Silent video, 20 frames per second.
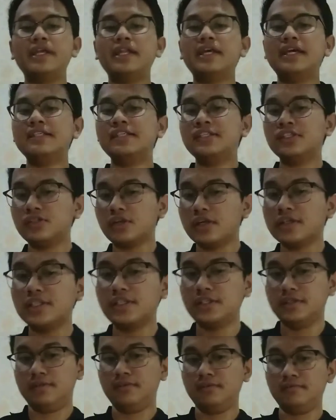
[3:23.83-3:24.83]

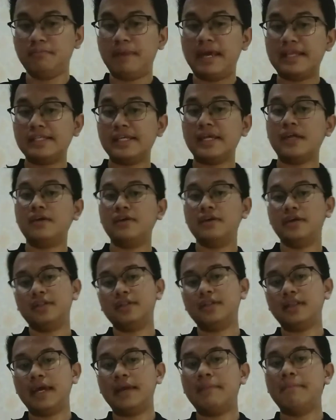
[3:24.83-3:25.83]
instructional
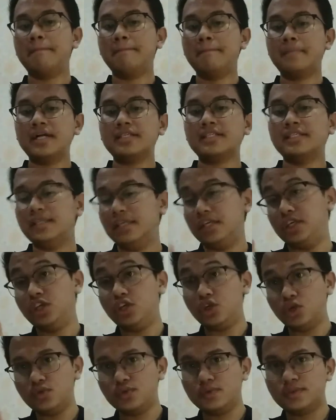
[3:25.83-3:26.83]
material and must
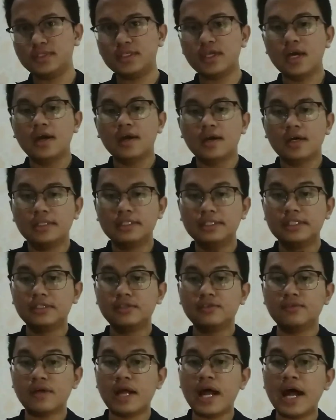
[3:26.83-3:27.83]
use the
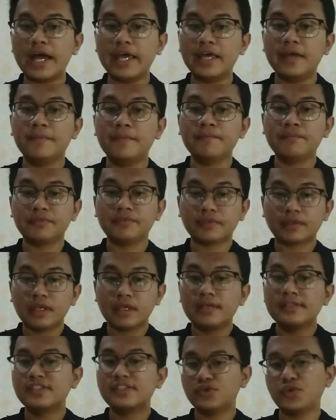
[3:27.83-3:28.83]
right
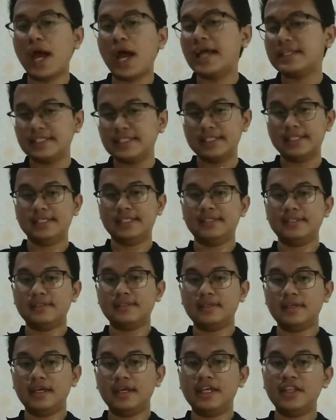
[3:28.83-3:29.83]
strategies
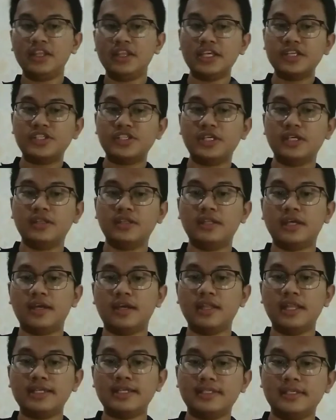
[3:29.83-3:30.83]
in teaching
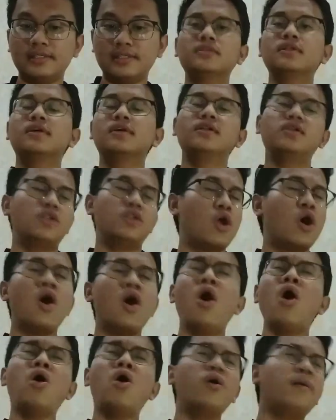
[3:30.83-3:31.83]
their lessons,
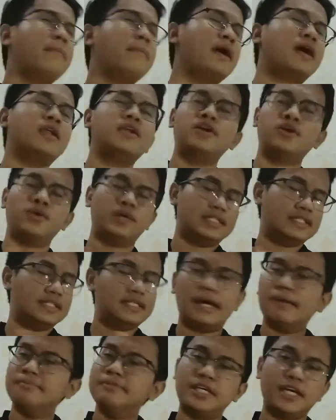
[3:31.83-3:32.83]
no matter what
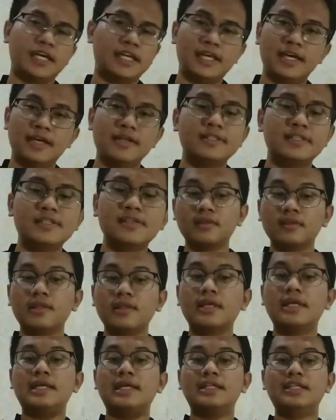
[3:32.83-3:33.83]
subject it is.
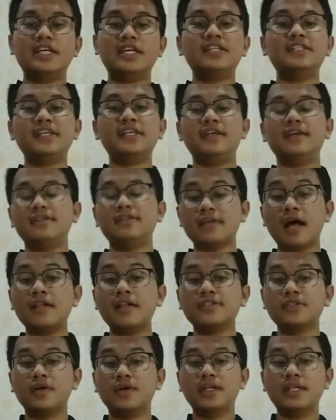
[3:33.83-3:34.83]
Teaching is
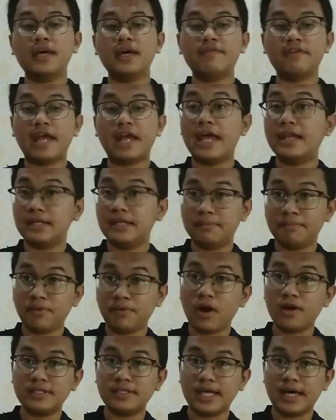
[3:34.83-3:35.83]
also a never-ending
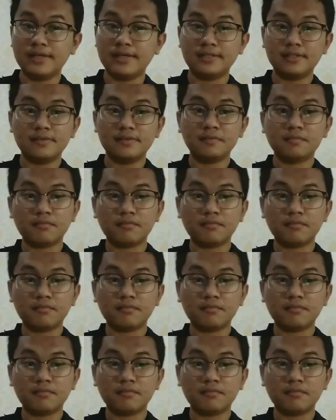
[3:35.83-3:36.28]
process.